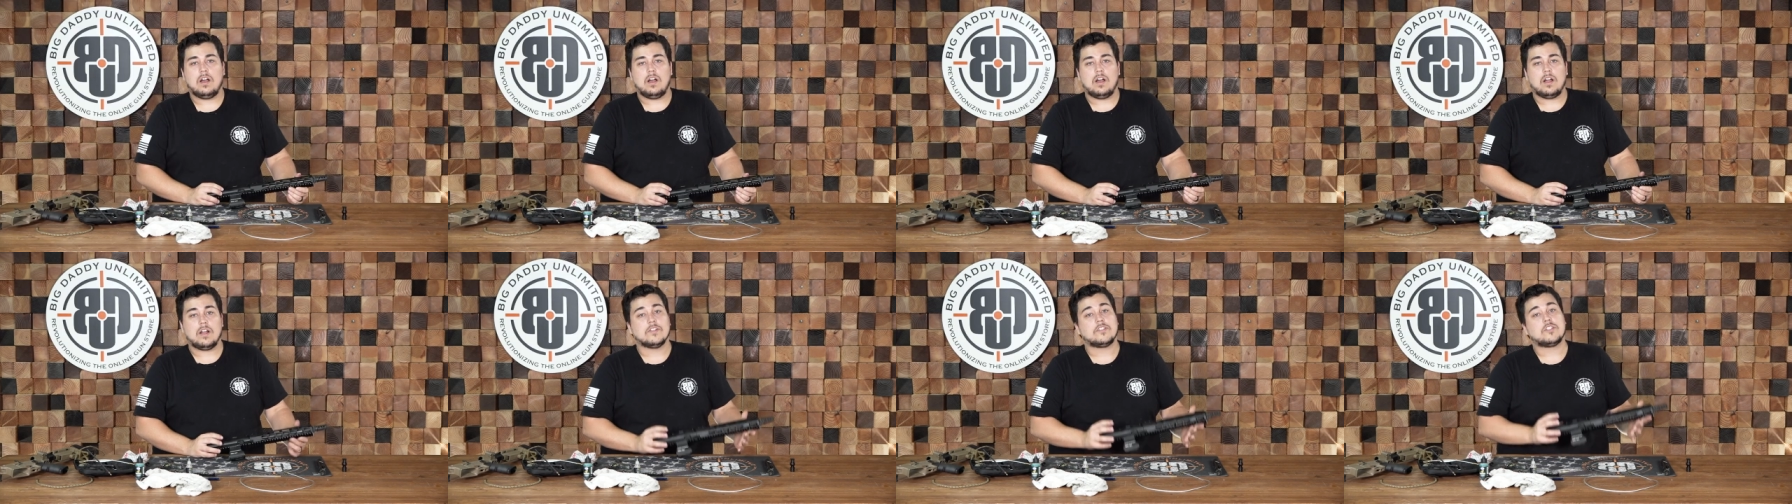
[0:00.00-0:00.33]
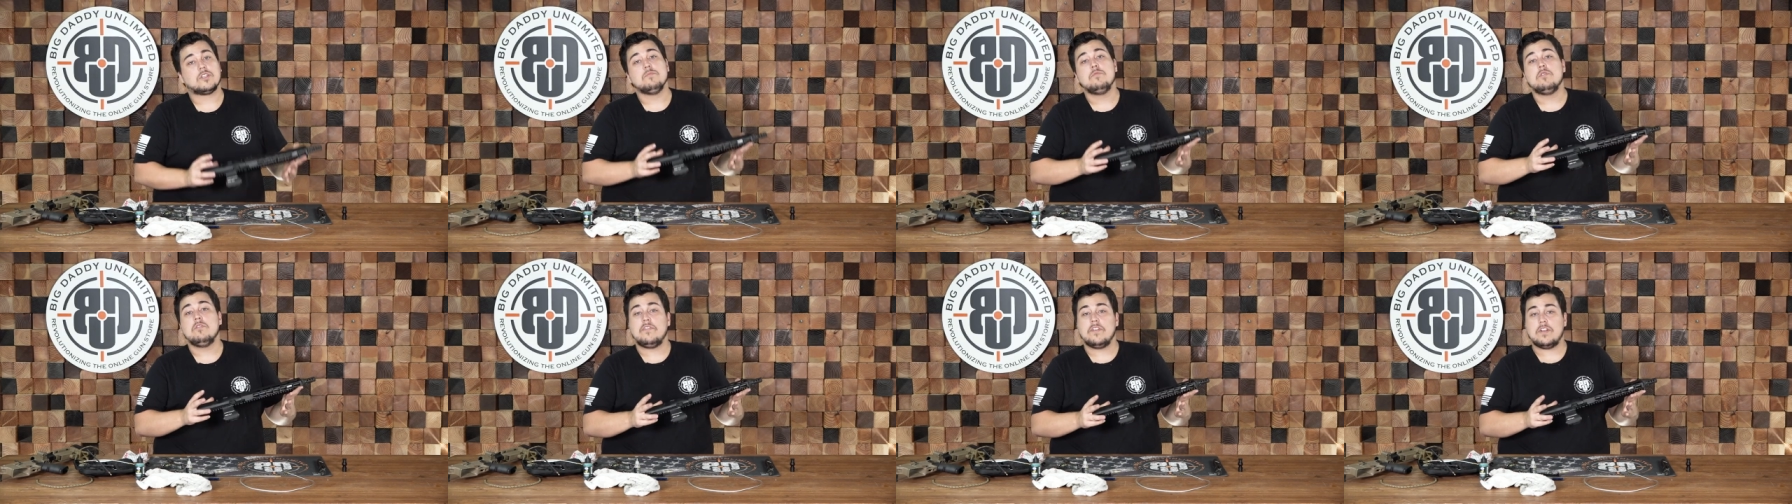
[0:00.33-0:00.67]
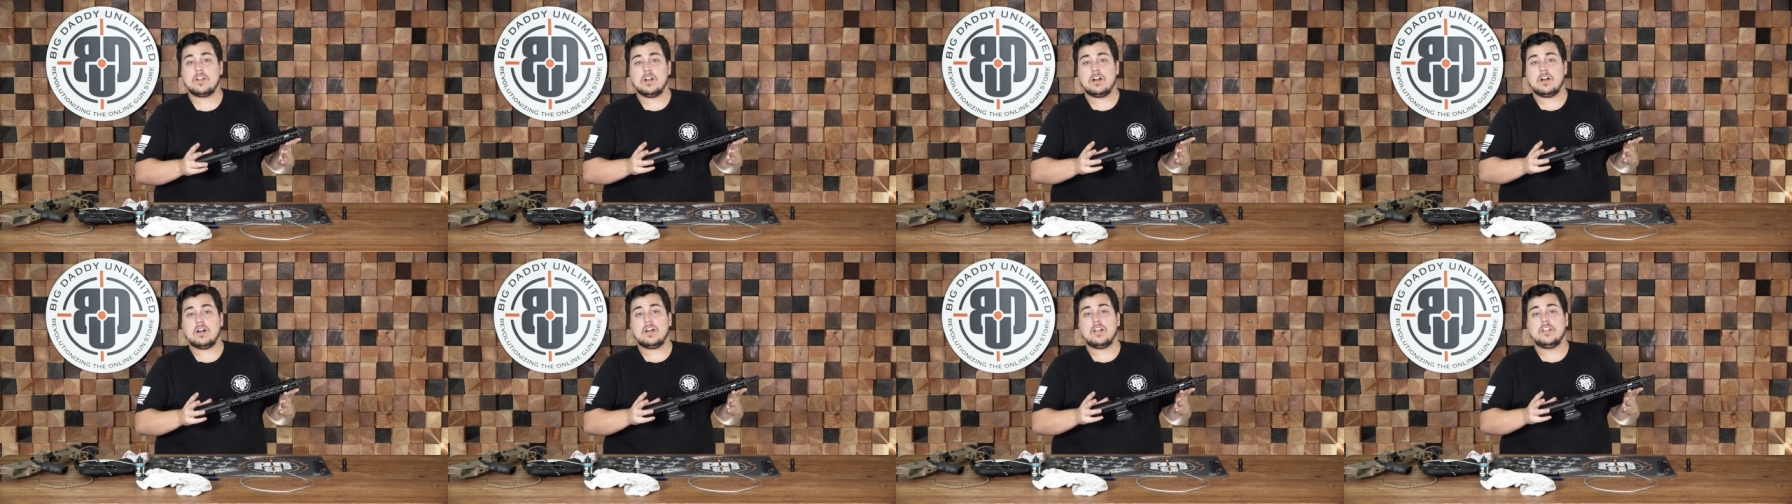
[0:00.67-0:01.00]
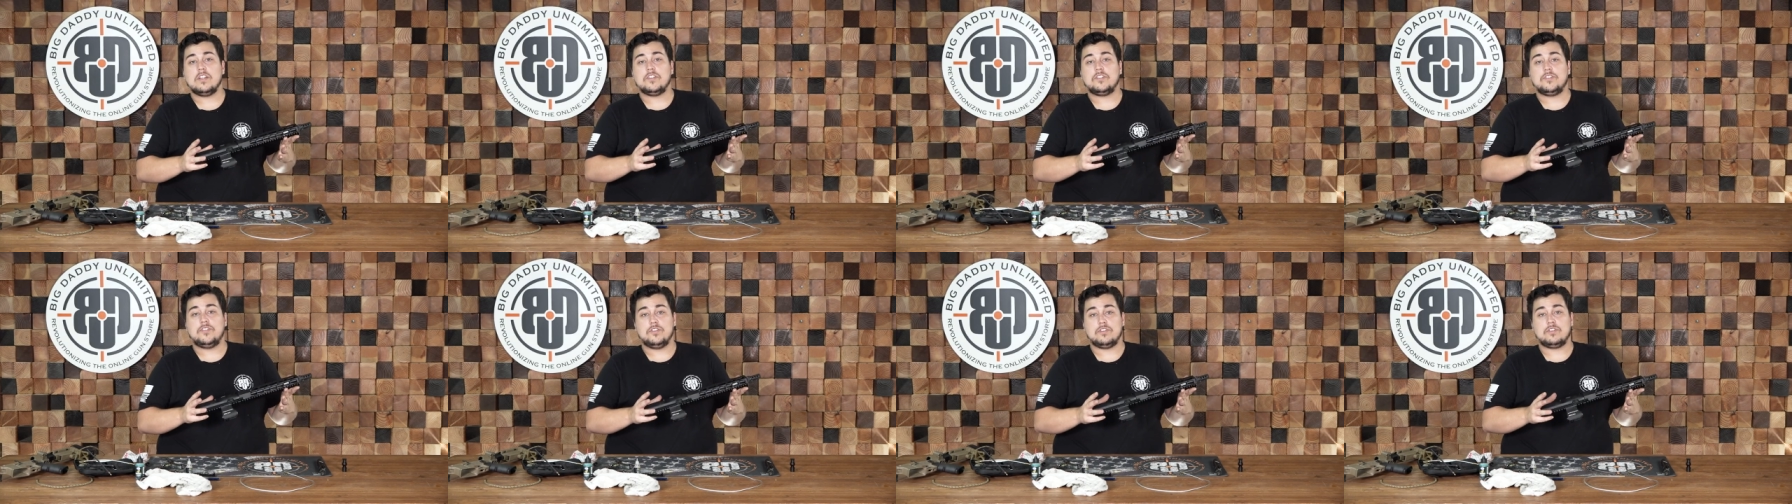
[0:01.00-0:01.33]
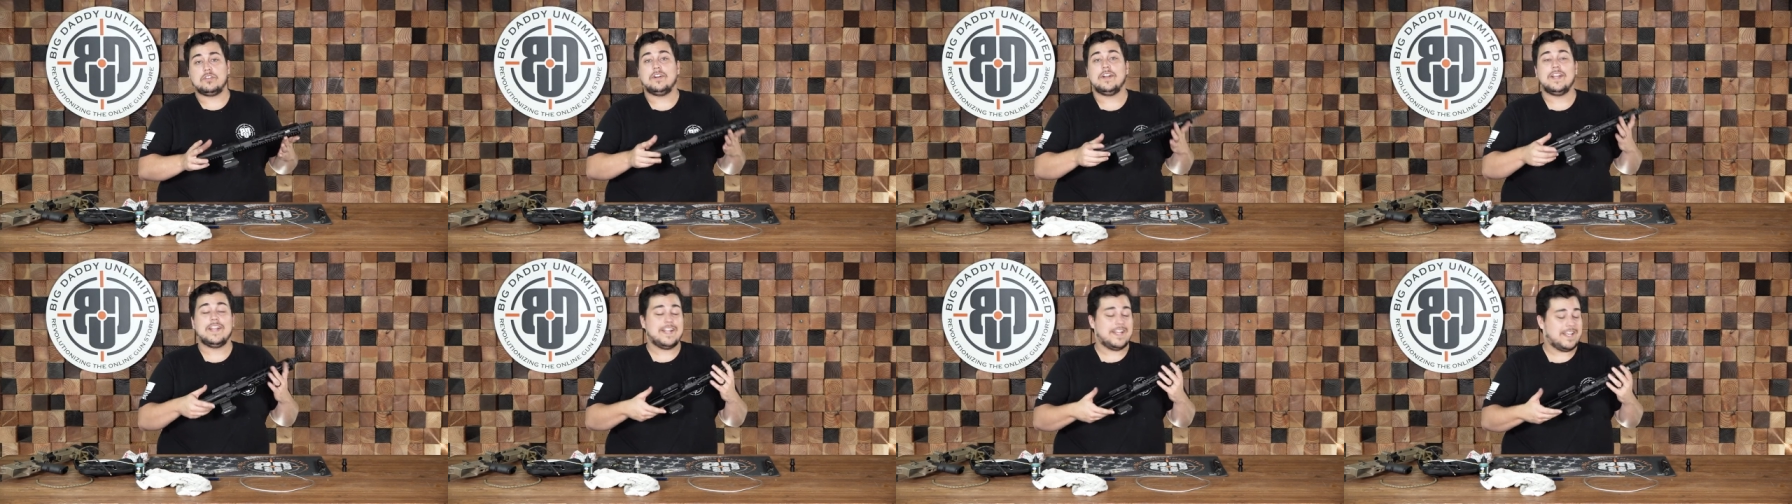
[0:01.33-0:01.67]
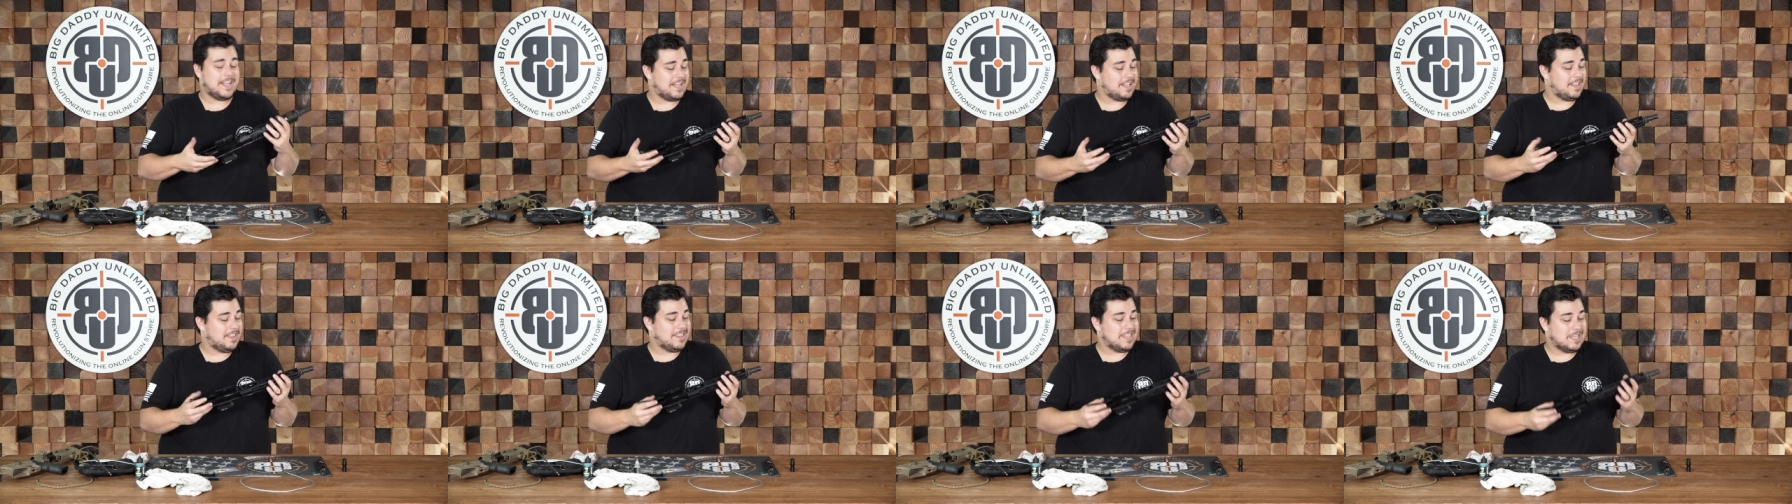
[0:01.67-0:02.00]
All right, so moving on to
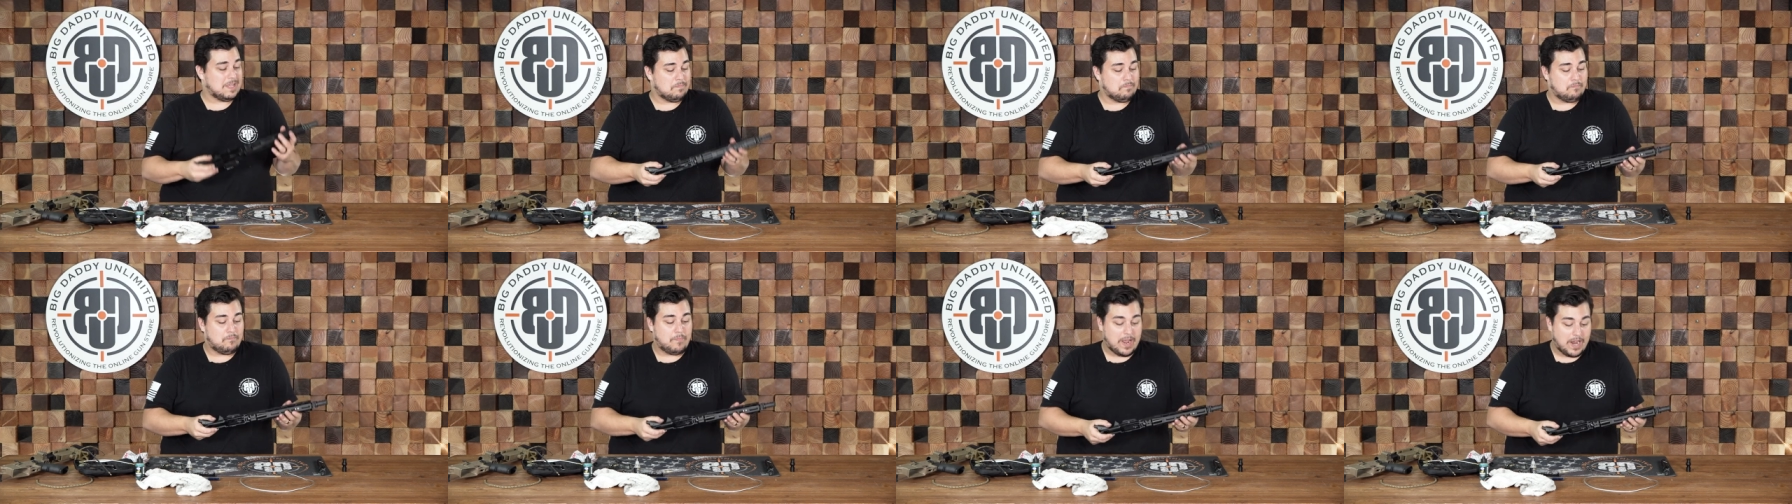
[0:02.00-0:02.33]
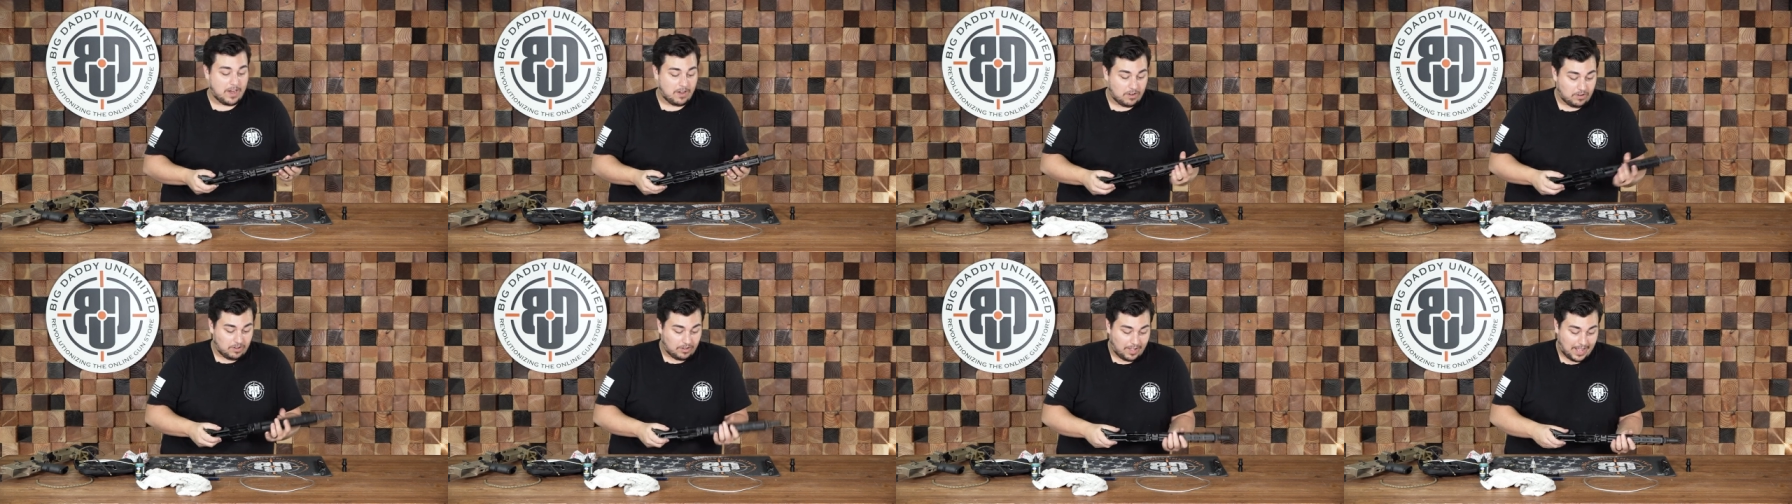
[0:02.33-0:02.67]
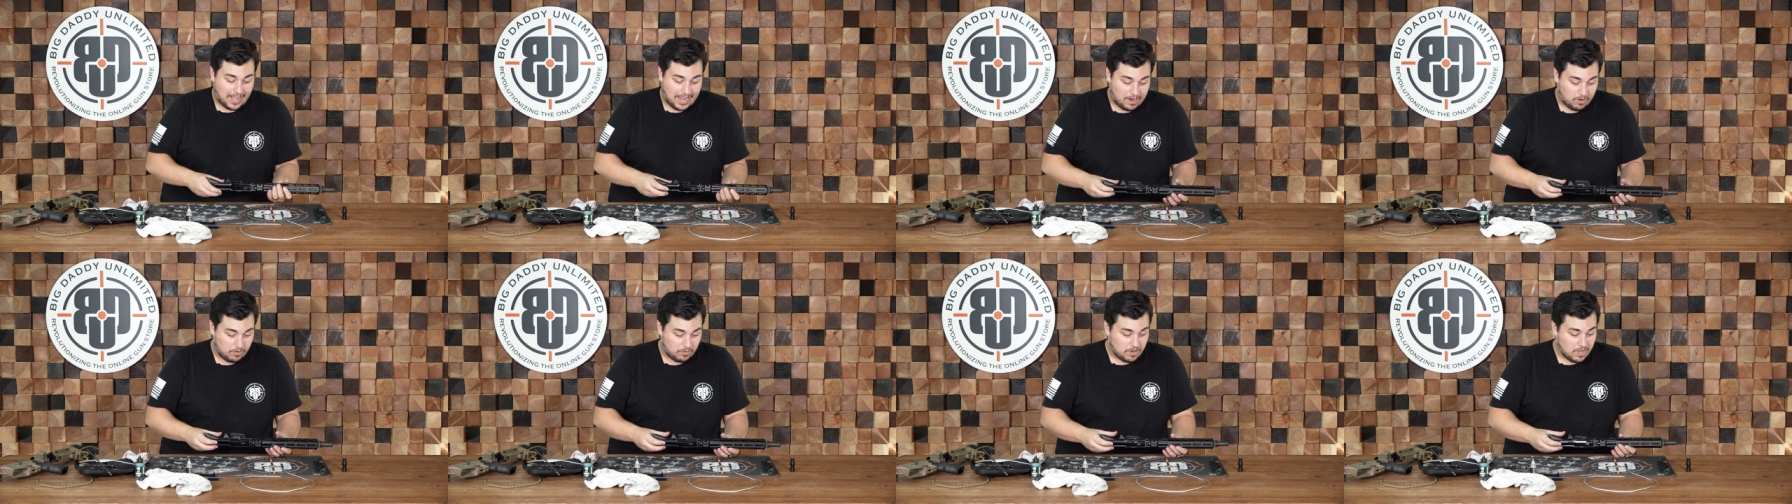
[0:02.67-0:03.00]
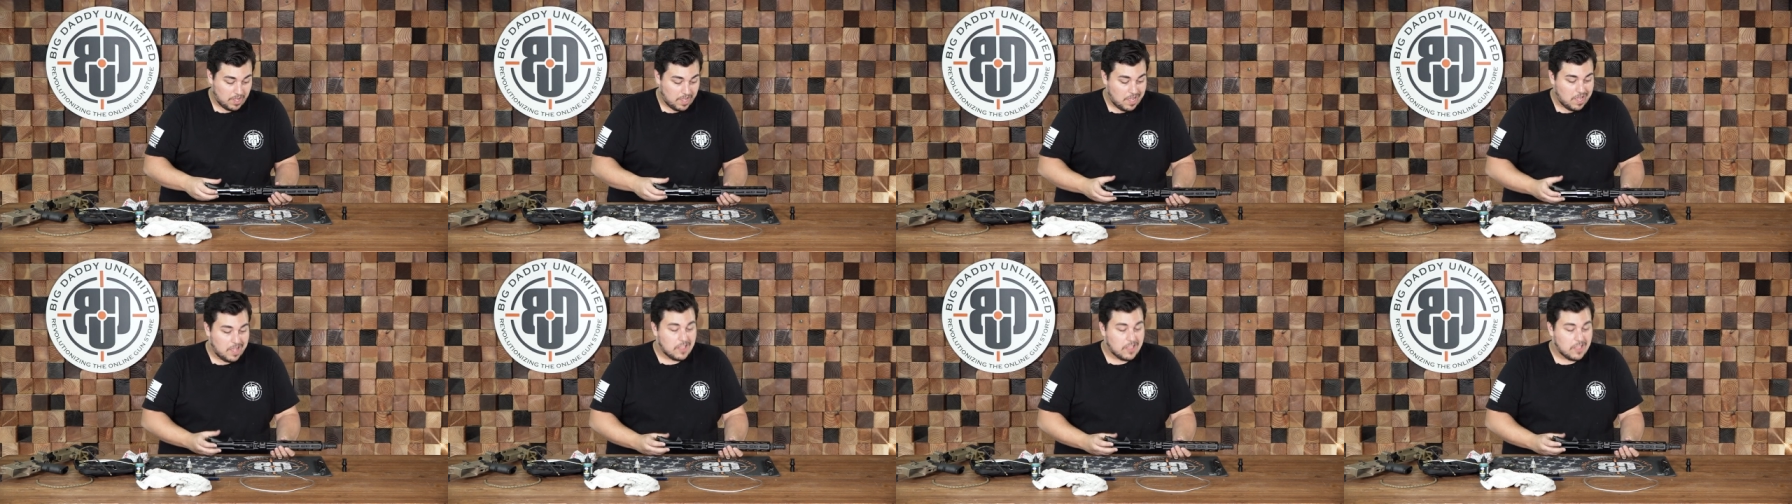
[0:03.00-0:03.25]
cleaning the barrel out.